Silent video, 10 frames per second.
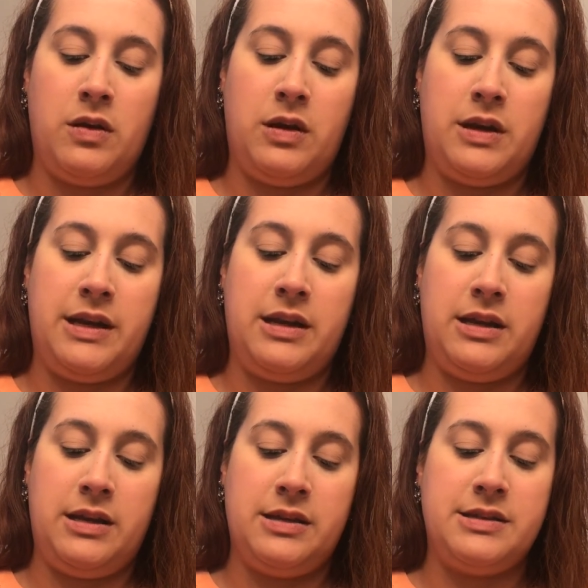And
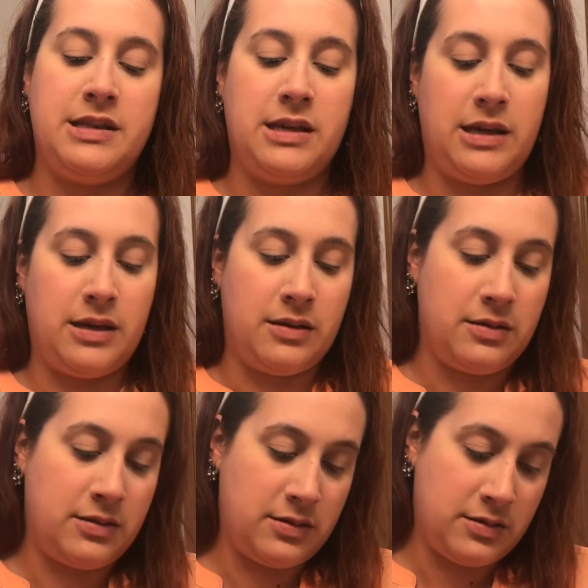it is the
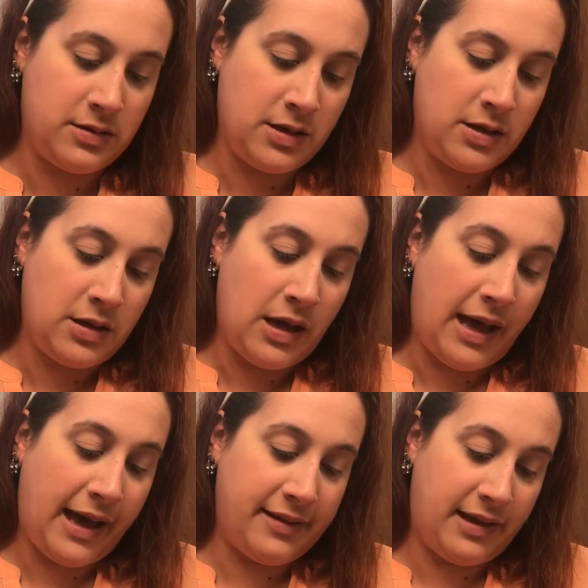
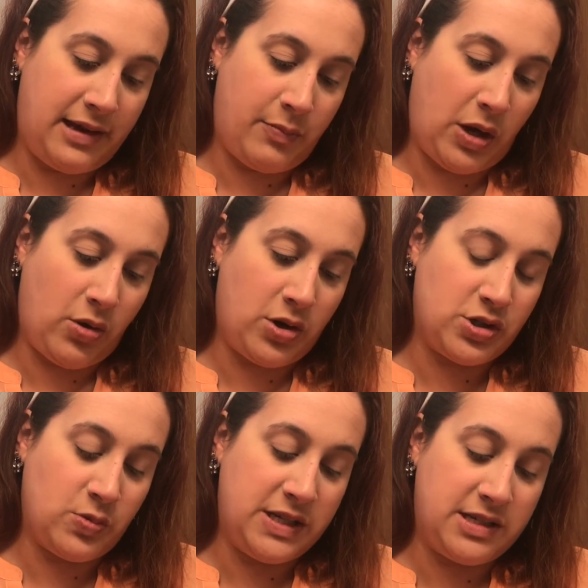highlighting powder,
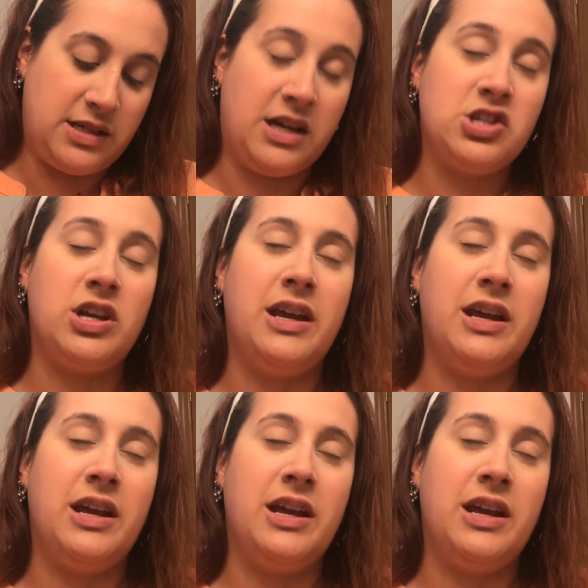Sweet to Touch.